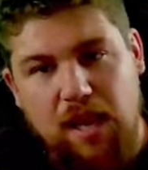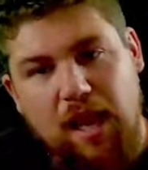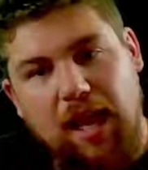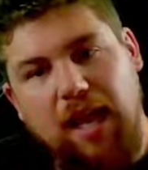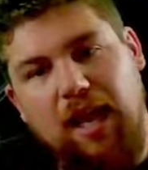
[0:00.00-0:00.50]

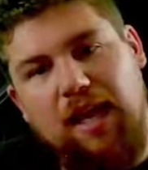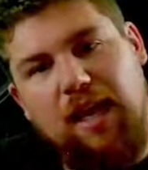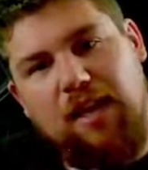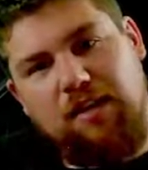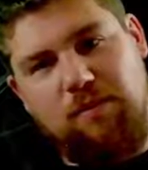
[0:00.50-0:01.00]

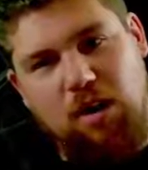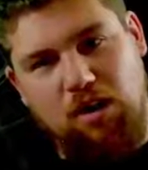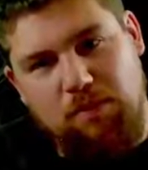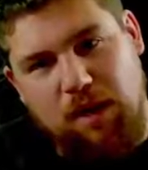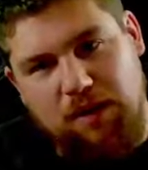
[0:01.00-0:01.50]
and
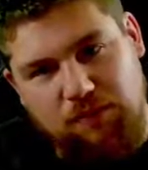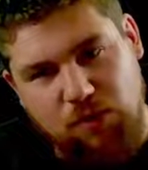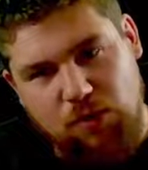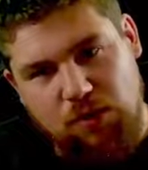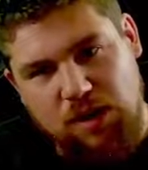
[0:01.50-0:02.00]
on my
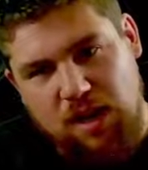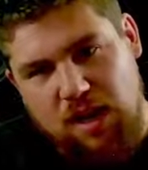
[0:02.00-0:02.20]
phone,